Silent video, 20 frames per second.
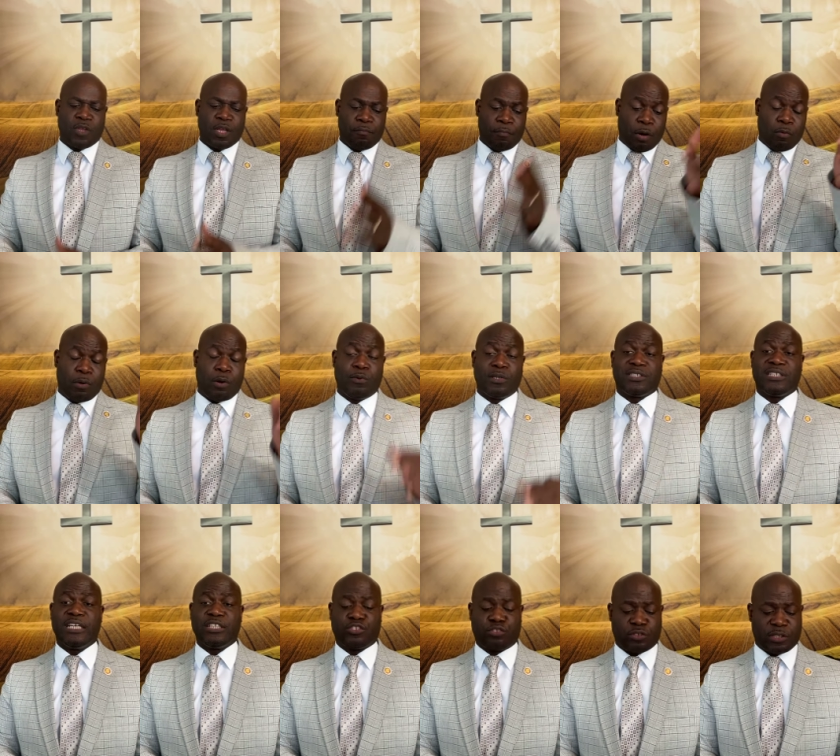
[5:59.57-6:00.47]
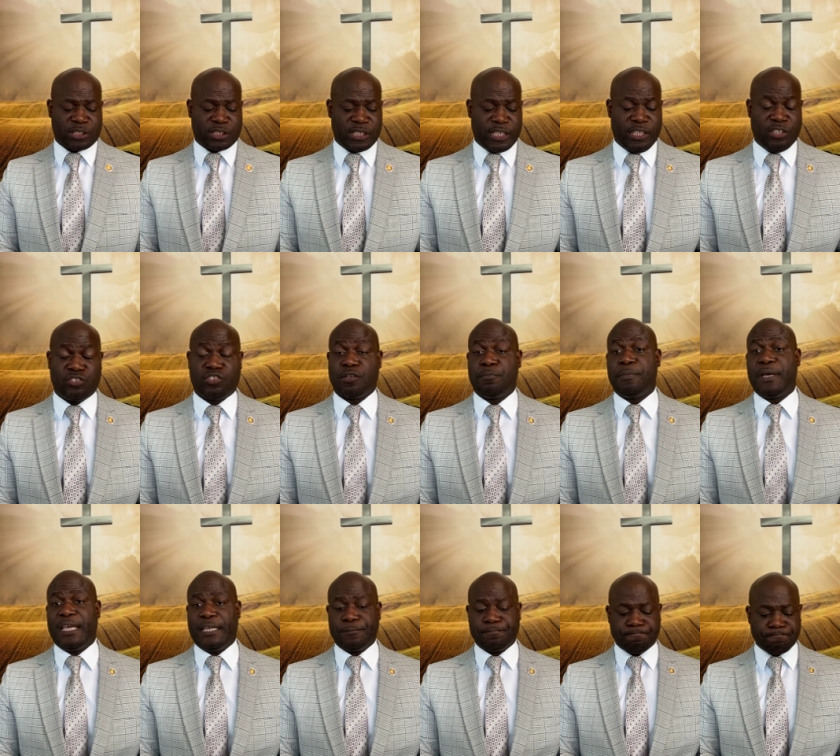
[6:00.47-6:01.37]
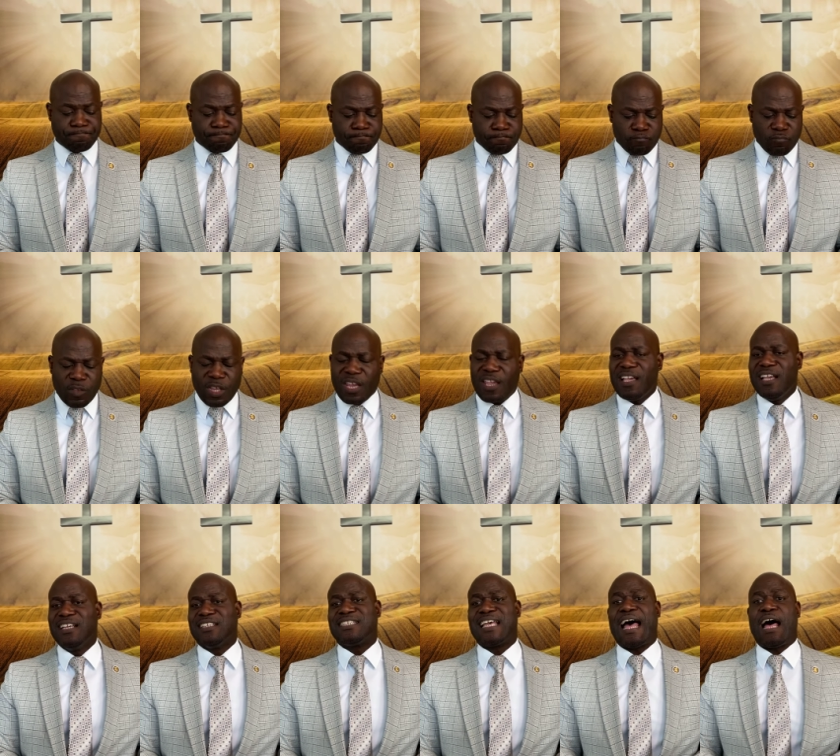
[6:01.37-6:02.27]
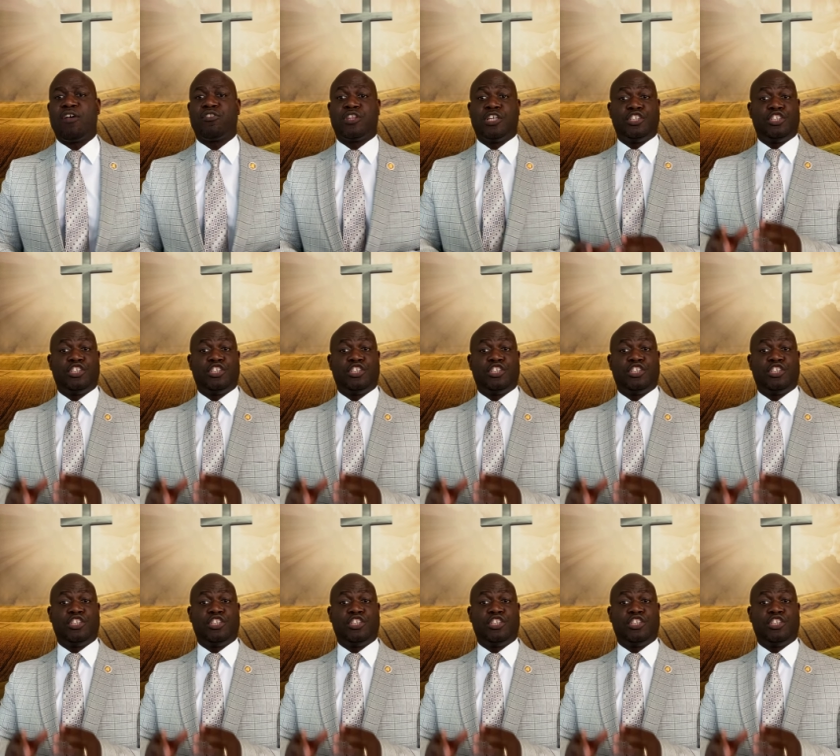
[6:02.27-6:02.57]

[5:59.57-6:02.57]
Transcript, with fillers: But what was interesting to me is how the